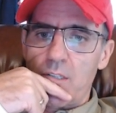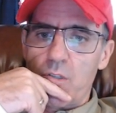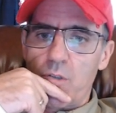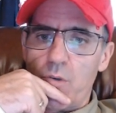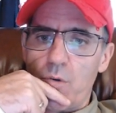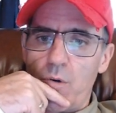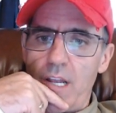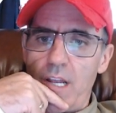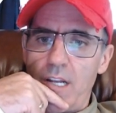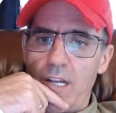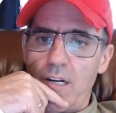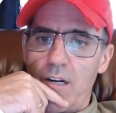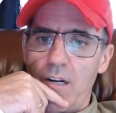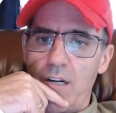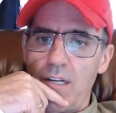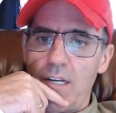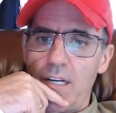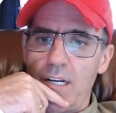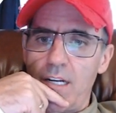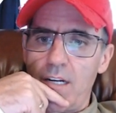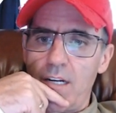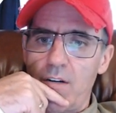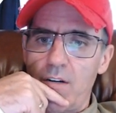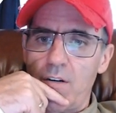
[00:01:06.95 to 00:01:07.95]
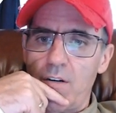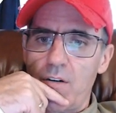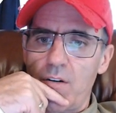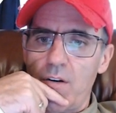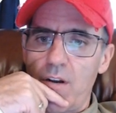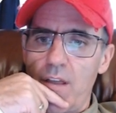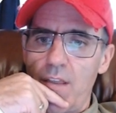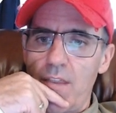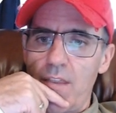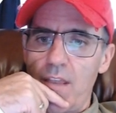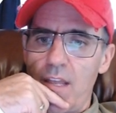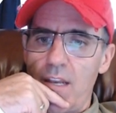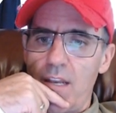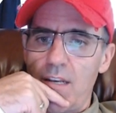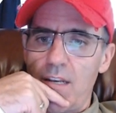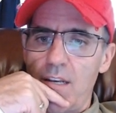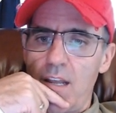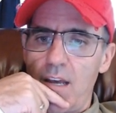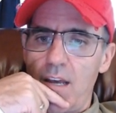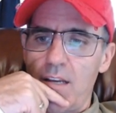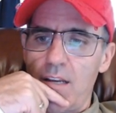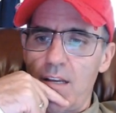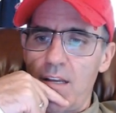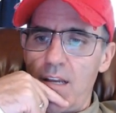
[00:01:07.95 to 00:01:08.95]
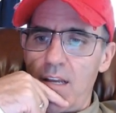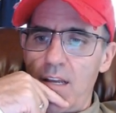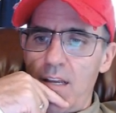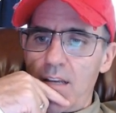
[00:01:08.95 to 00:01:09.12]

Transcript: trade on here, and then